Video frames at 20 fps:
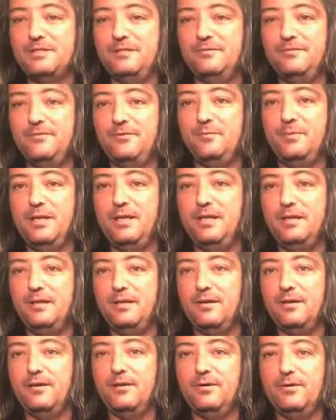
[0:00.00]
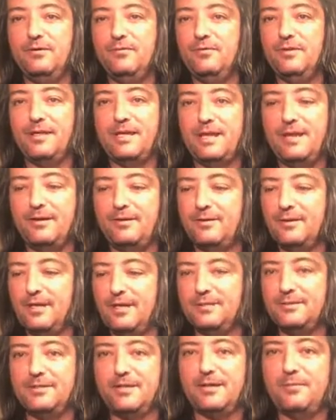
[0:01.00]
it's pretty impressive for being all
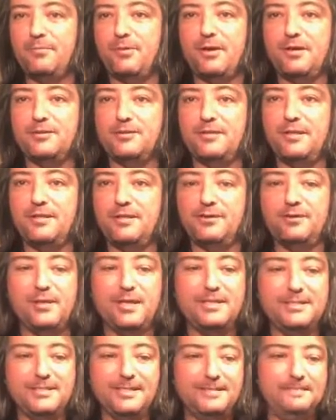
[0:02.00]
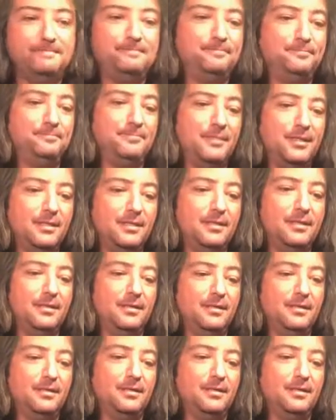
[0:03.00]
over the counter kind of stock parts, nothing crazy.